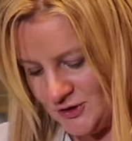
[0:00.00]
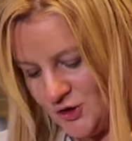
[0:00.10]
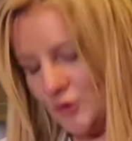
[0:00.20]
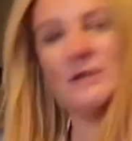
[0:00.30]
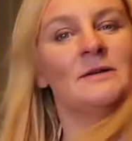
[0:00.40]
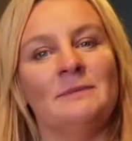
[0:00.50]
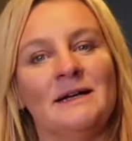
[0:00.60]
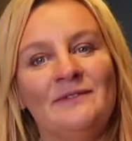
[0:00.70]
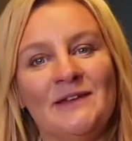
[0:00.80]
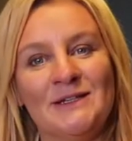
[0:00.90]
shorten
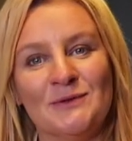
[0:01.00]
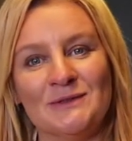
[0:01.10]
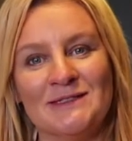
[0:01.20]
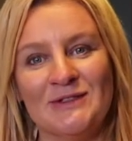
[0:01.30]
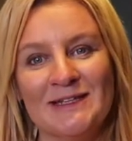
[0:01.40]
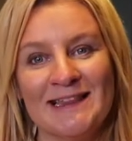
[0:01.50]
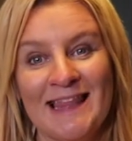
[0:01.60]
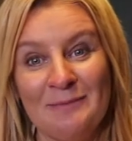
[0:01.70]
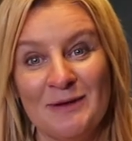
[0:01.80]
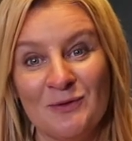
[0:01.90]
my videos, so you can
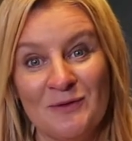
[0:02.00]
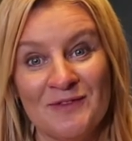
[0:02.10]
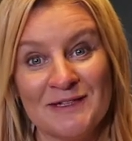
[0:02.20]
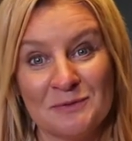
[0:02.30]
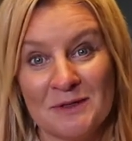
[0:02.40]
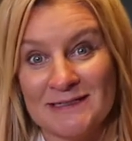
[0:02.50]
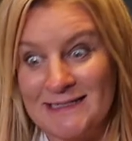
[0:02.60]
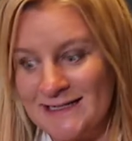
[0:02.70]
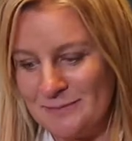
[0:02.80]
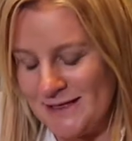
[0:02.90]
let me know if this works
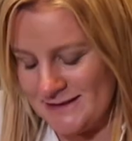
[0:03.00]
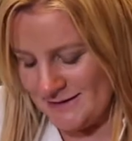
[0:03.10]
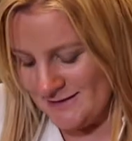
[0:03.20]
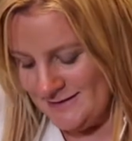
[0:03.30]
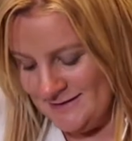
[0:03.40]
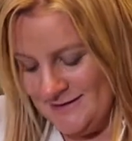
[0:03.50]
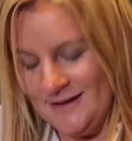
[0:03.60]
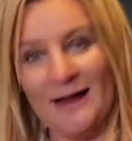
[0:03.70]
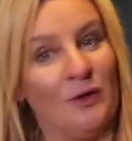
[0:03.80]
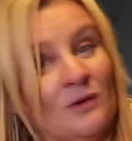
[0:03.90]
any better.
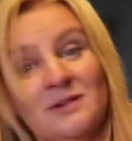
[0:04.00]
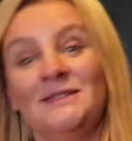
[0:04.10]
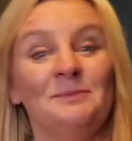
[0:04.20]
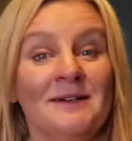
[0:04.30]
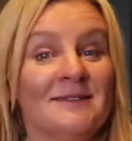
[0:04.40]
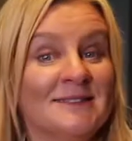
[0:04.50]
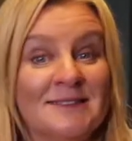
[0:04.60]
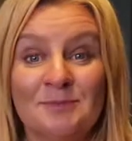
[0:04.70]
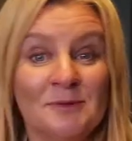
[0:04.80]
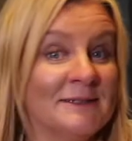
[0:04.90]
Although, to be honest,
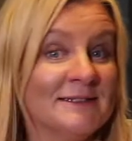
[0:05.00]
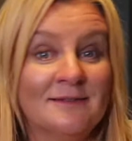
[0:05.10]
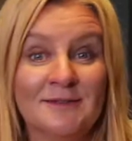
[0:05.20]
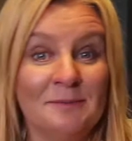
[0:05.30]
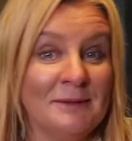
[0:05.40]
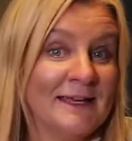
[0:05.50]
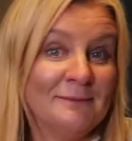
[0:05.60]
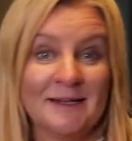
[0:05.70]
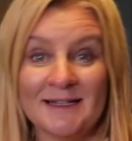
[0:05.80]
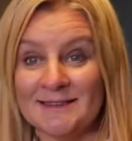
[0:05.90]
it's probably still going to be 8
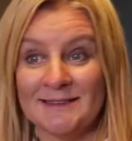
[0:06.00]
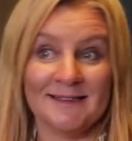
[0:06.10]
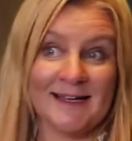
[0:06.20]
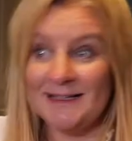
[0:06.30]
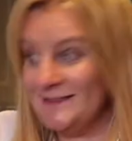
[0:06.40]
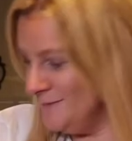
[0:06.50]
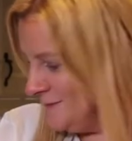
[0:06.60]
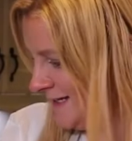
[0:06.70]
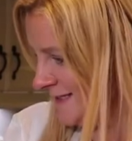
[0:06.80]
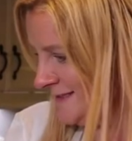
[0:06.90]
minutes because I can't seem
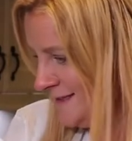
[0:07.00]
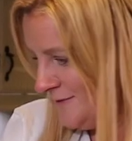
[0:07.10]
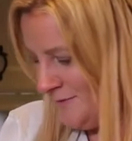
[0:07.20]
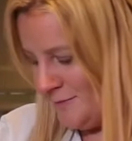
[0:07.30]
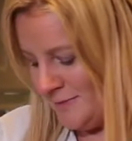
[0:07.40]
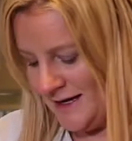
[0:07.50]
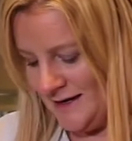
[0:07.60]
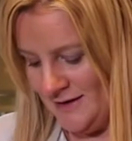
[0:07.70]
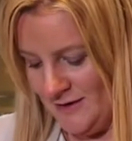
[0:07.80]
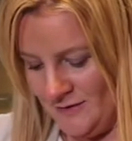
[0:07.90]
to get it down from that.
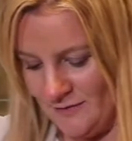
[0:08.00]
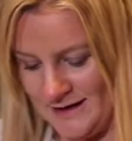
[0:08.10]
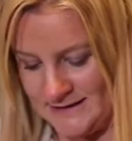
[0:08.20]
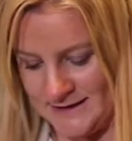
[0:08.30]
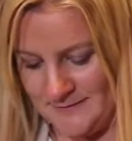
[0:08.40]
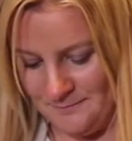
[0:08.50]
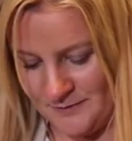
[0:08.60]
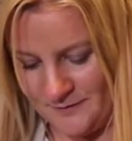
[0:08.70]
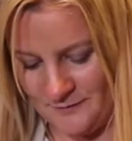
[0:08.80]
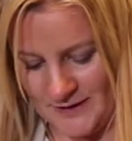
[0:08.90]
Right,
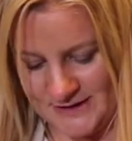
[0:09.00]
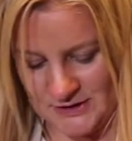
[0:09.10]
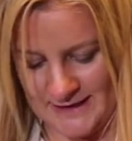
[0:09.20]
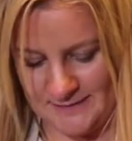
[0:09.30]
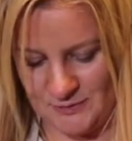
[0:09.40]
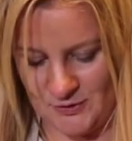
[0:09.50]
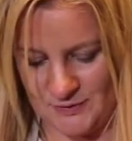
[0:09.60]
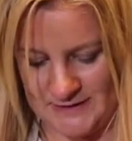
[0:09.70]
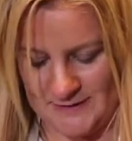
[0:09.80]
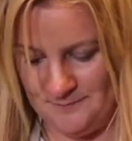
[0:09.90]
fresh lime
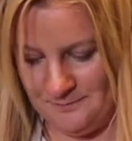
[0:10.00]
juice,